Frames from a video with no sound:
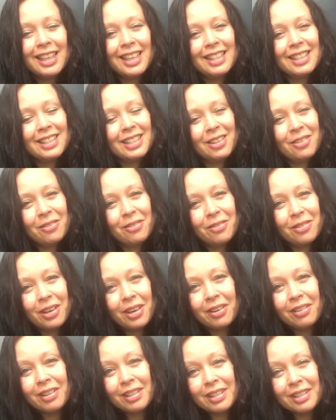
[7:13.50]
is the
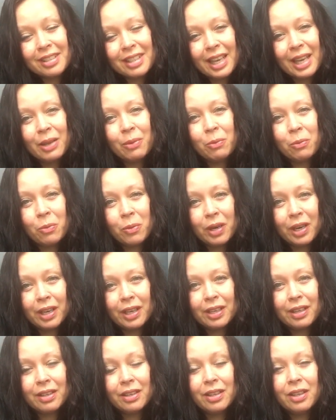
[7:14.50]
very same
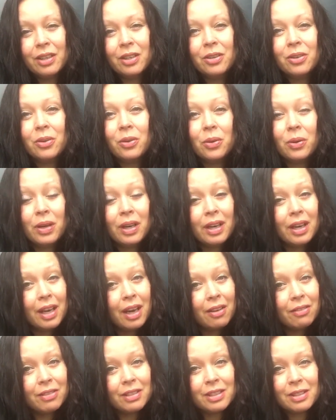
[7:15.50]
one who
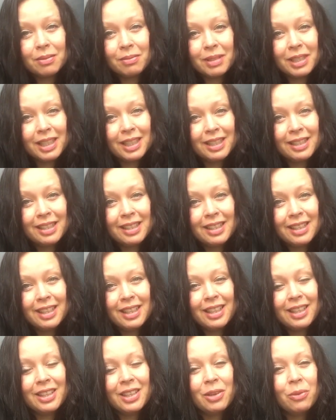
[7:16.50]
loves me.
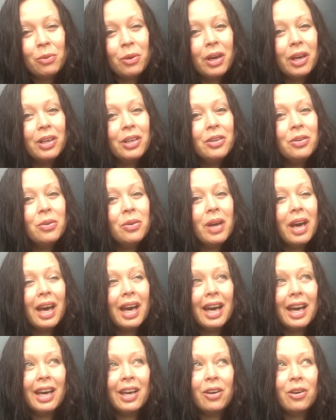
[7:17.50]
The one who
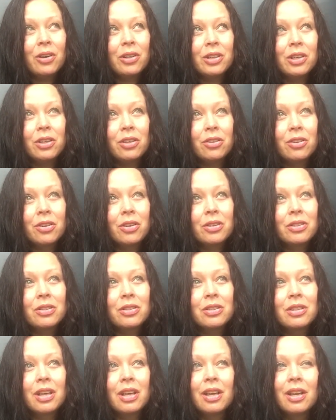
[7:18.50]
hang on a
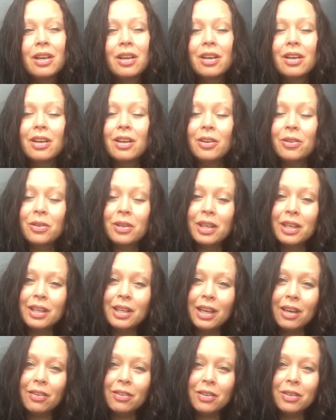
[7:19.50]
cross, looking
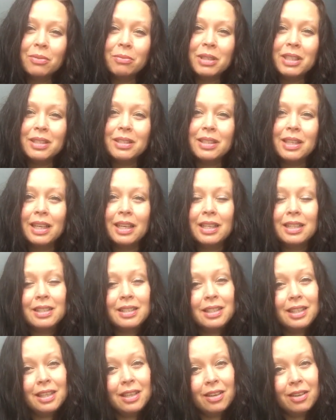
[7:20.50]
down on me saying,
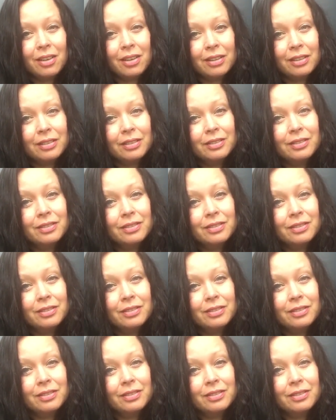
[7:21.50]
Sina,